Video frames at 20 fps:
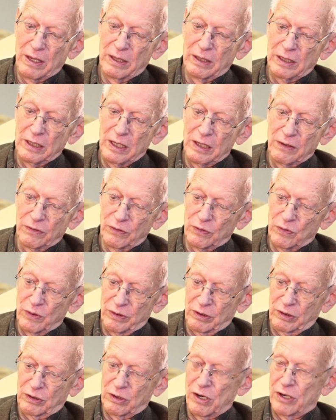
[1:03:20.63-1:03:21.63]
even with
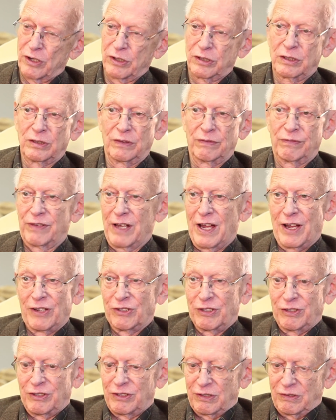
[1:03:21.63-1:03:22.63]
the cost of
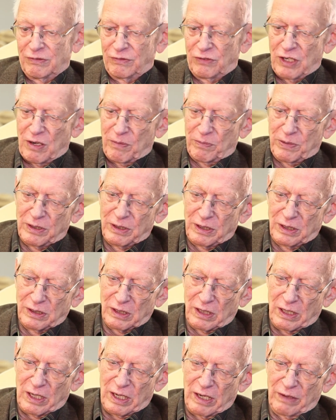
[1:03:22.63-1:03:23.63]
thousands of
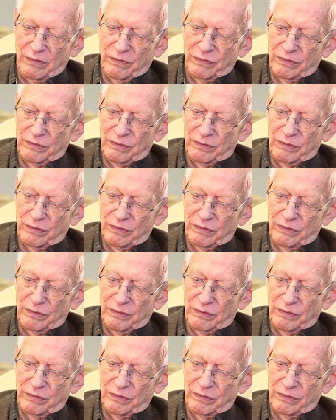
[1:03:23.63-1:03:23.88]
Japanese lives.